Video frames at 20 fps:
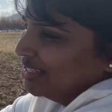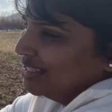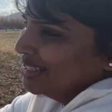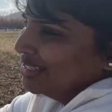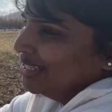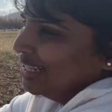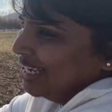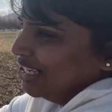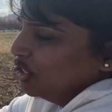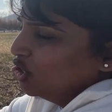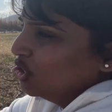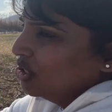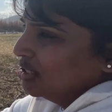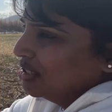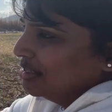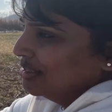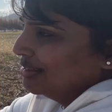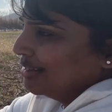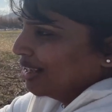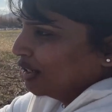It's nature in
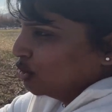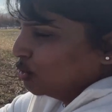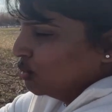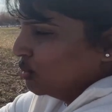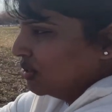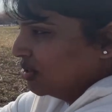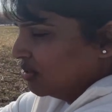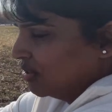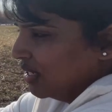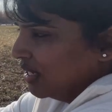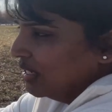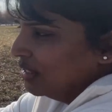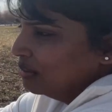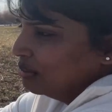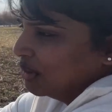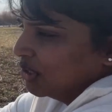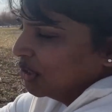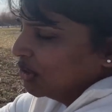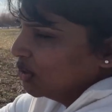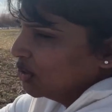its natural state
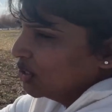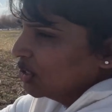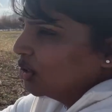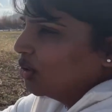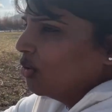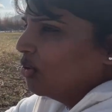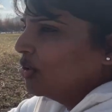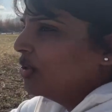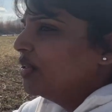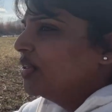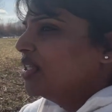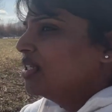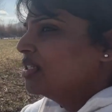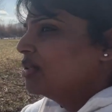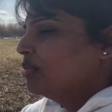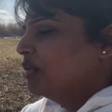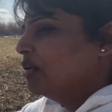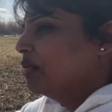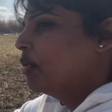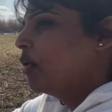because at Ohrid
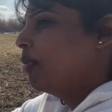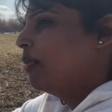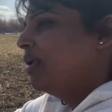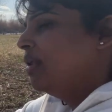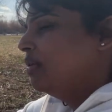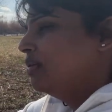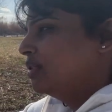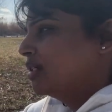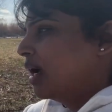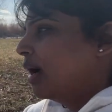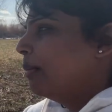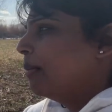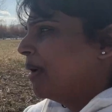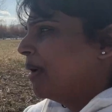a bit more built up,